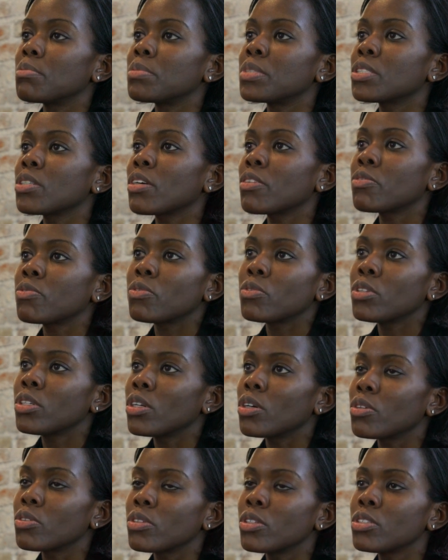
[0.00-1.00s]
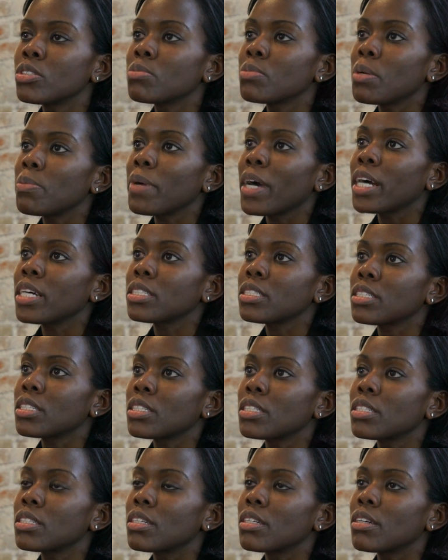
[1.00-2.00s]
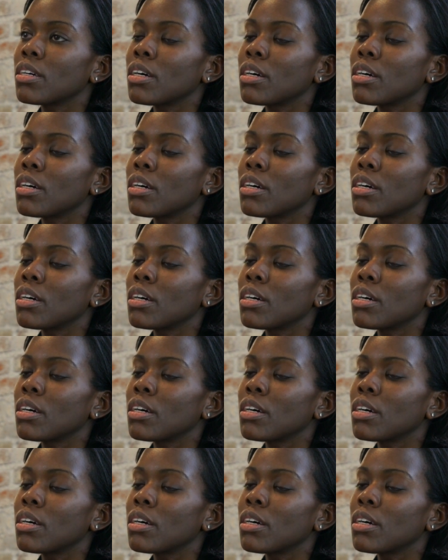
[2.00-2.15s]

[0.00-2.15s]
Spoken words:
So I've used my passion